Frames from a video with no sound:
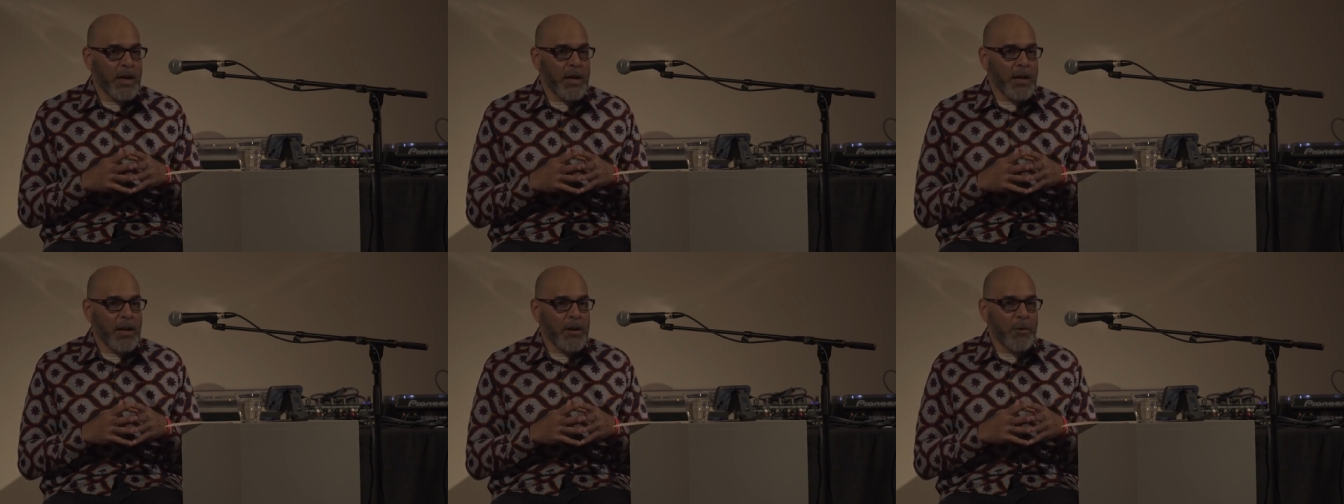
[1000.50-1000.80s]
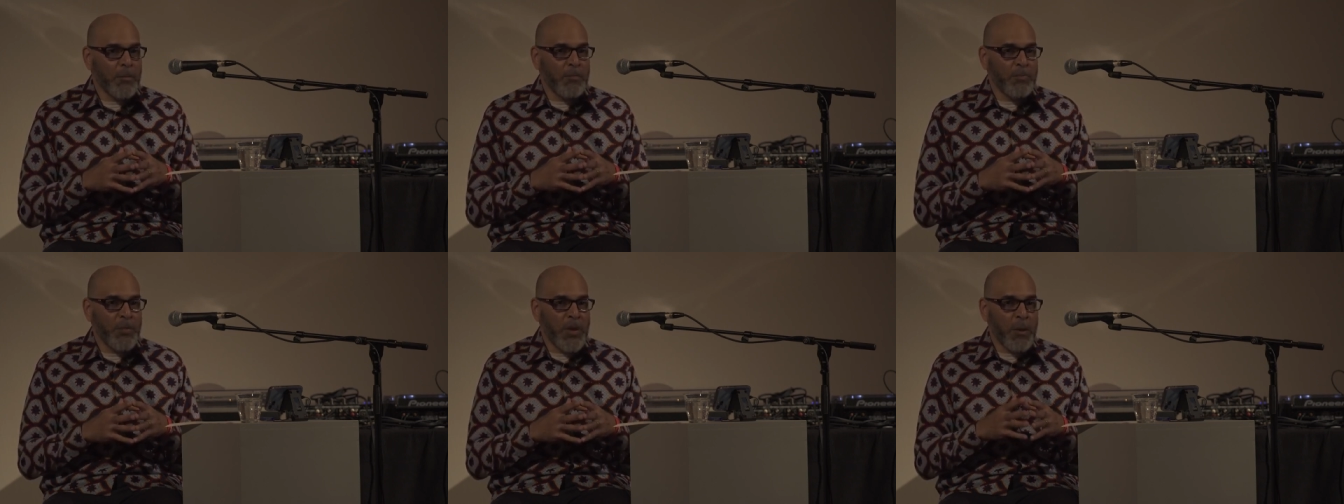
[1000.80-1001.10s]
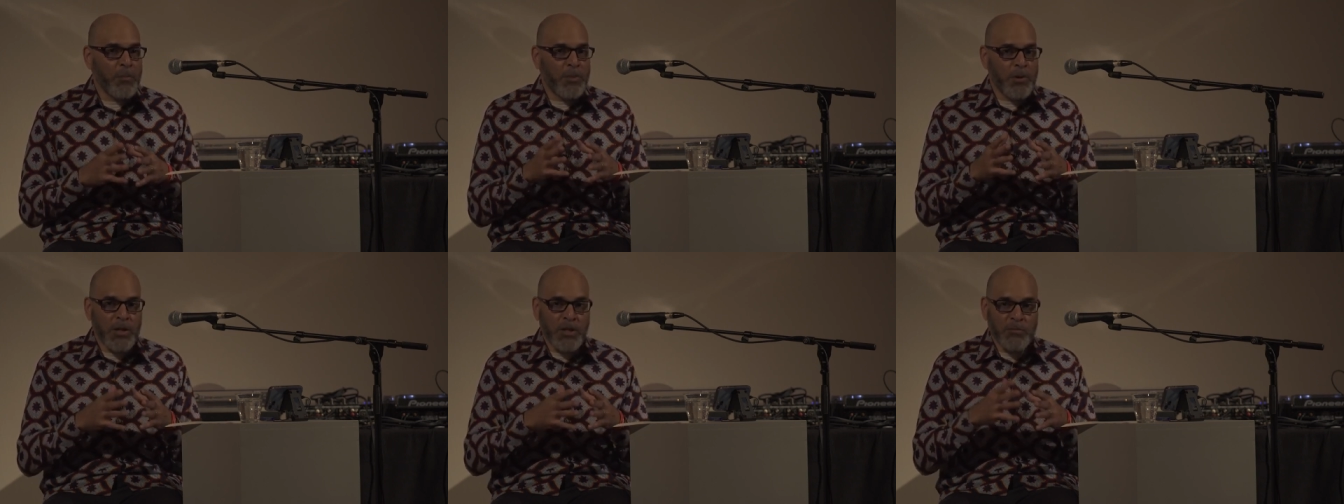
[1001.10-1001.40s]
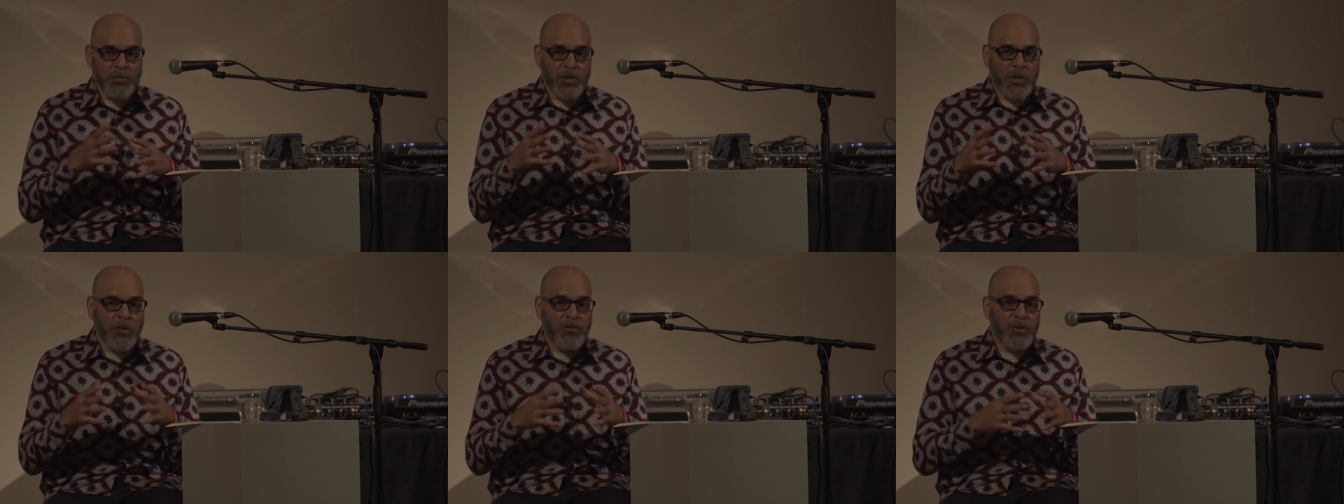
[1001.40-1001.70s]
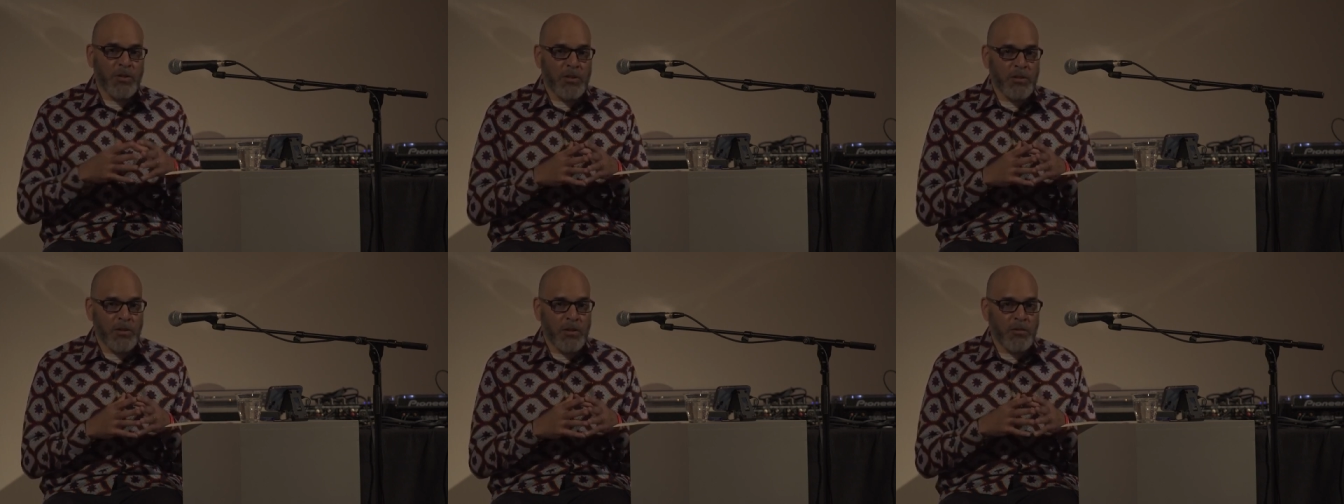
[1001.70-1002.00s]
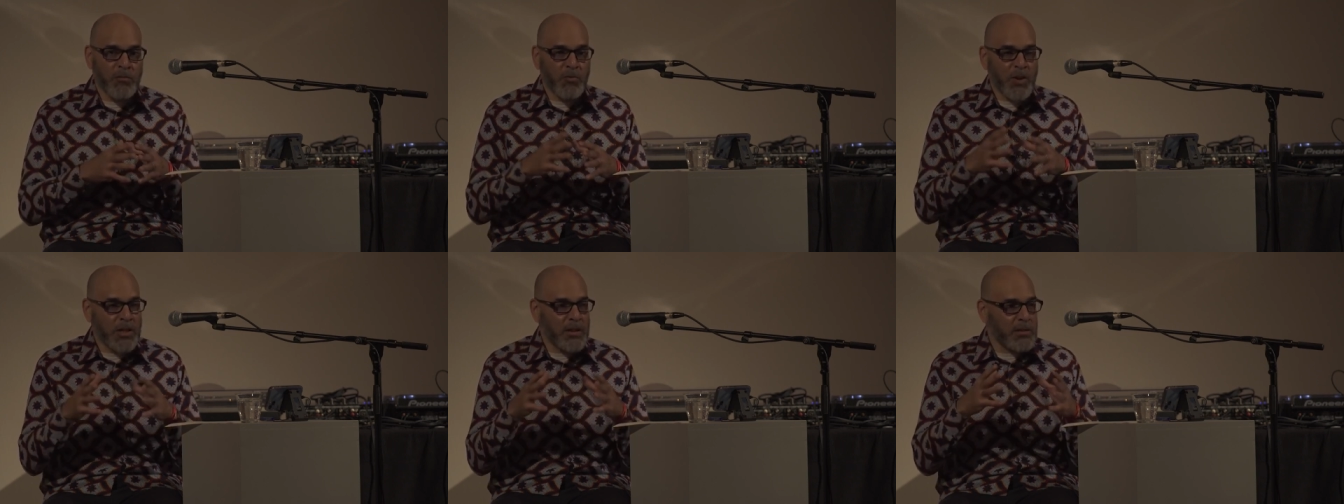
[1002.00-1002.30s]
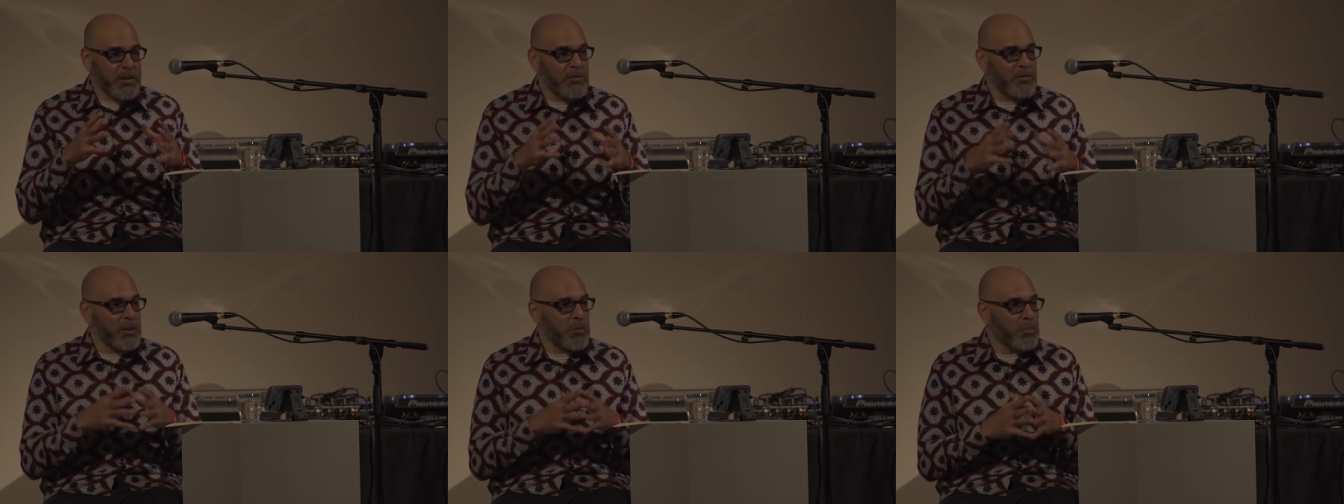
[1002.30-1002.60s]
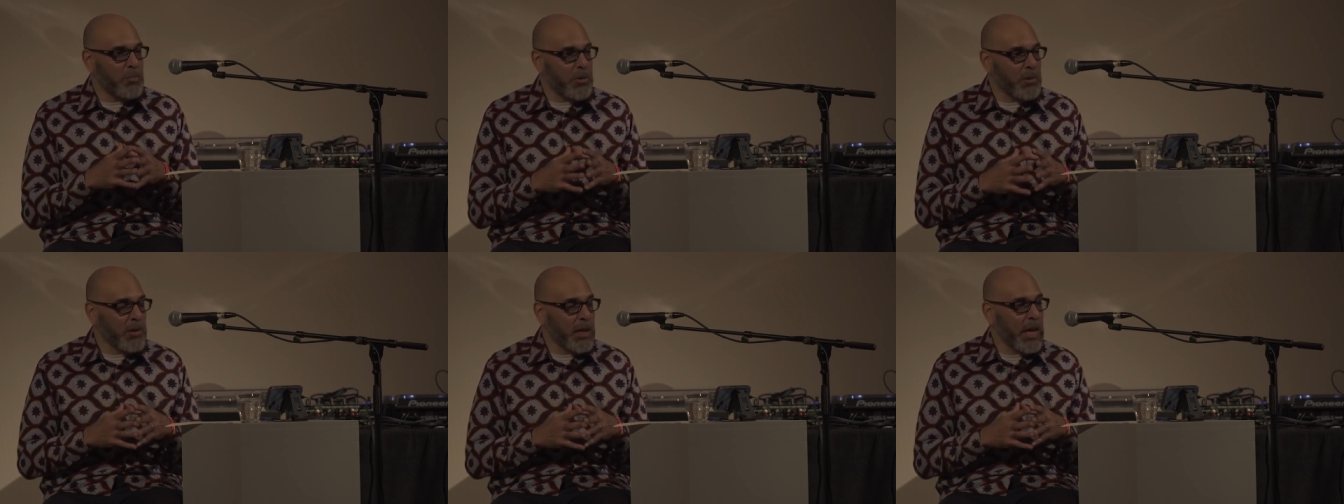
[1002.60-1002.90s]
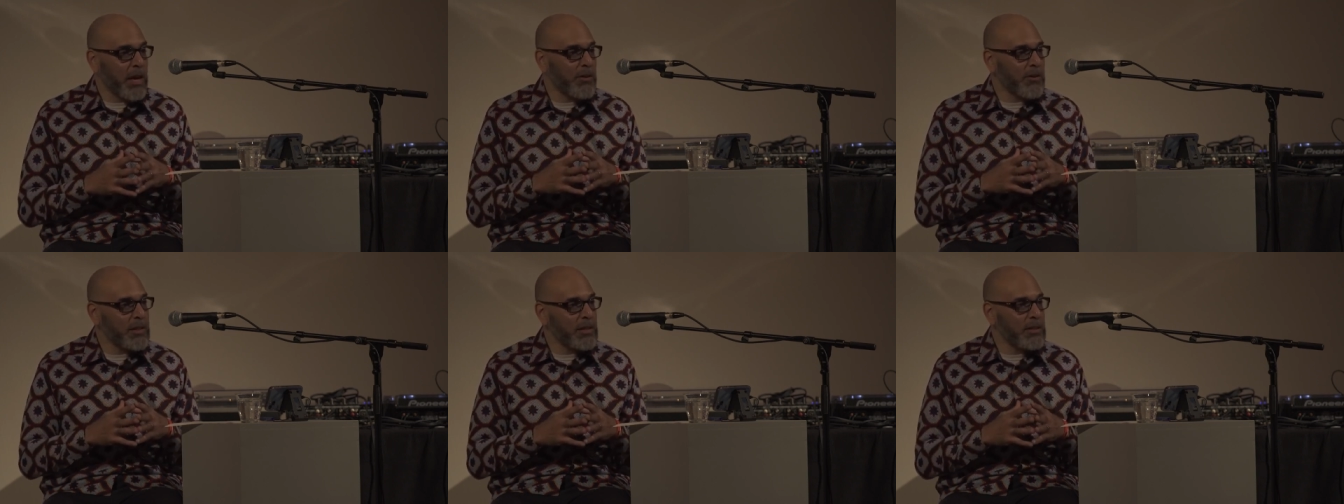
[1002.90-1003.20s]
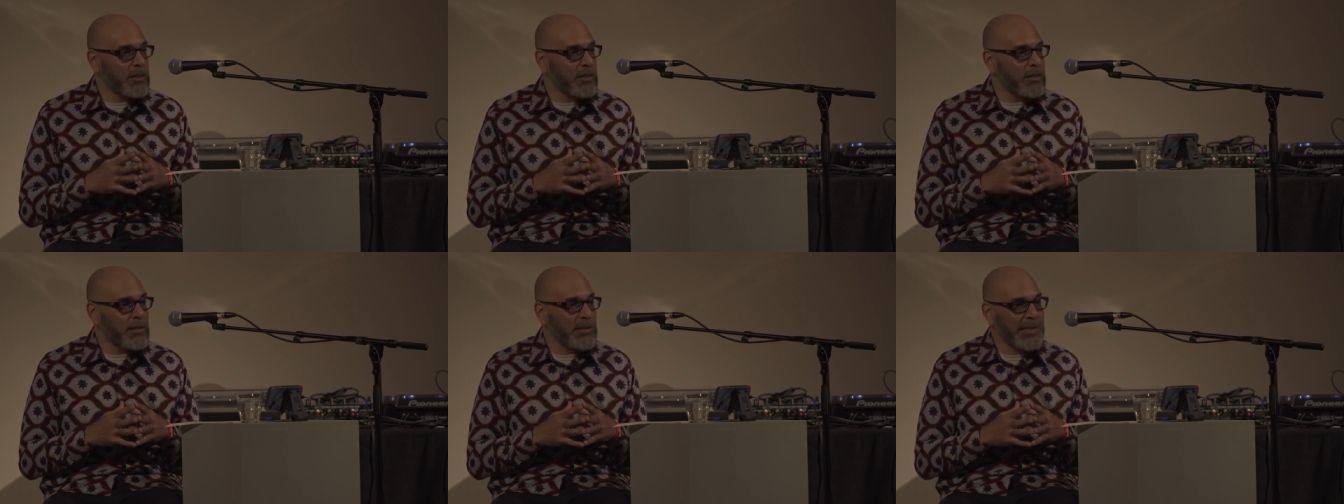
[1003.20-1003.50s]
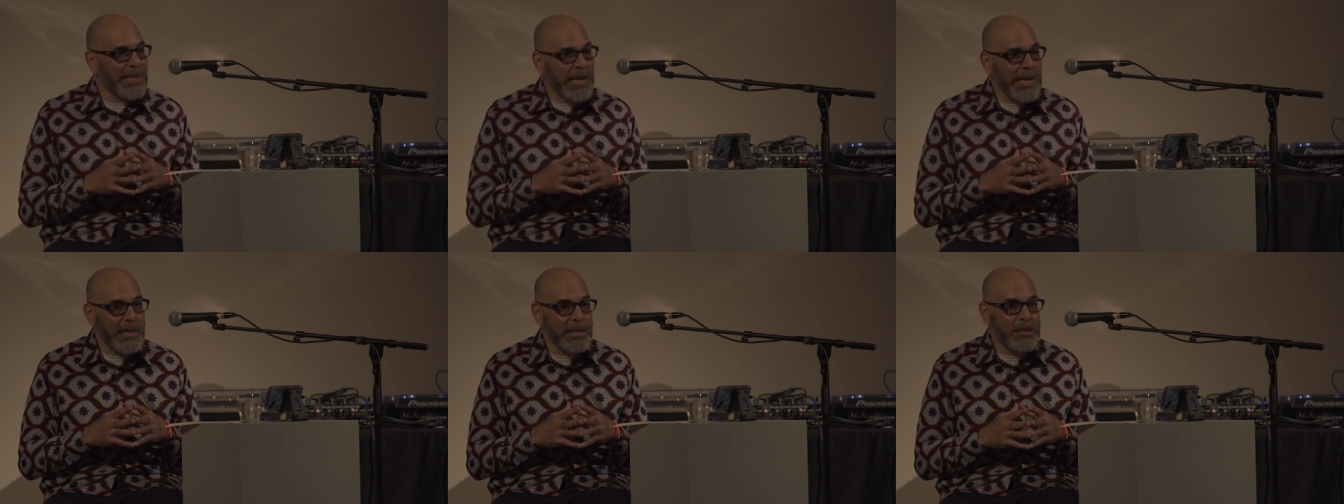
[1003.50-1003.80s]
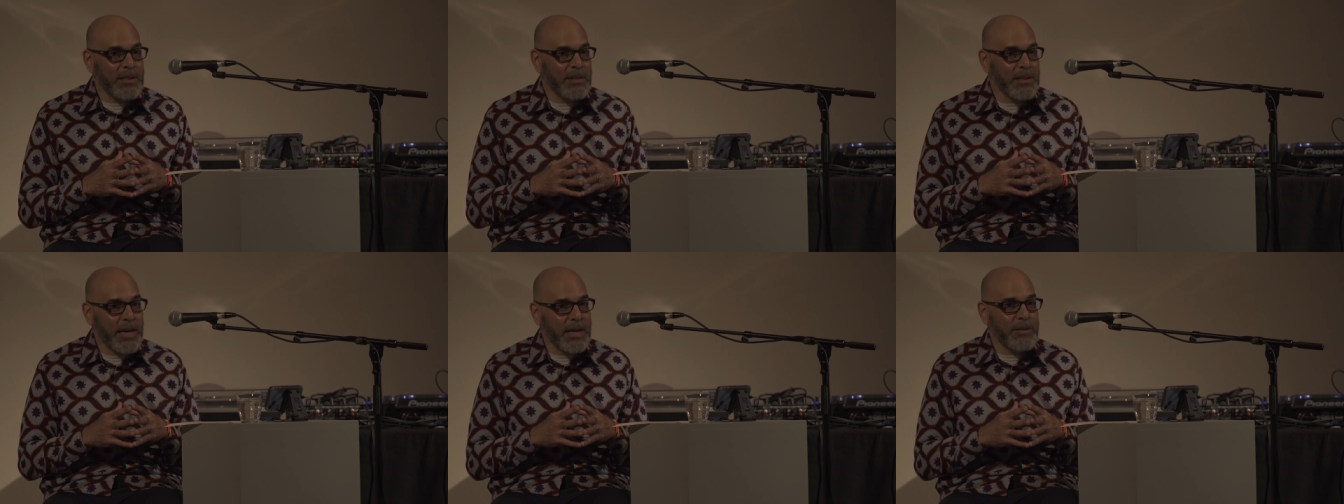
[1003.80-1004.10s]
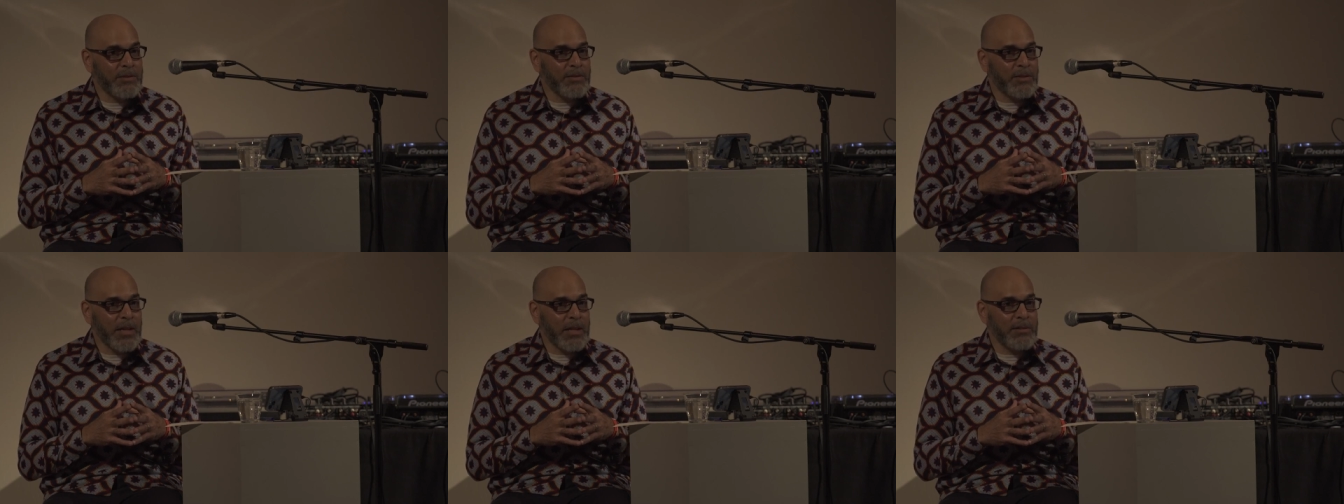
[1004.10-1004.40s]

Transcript: um, and put himself in a, in a relatively precarious state as,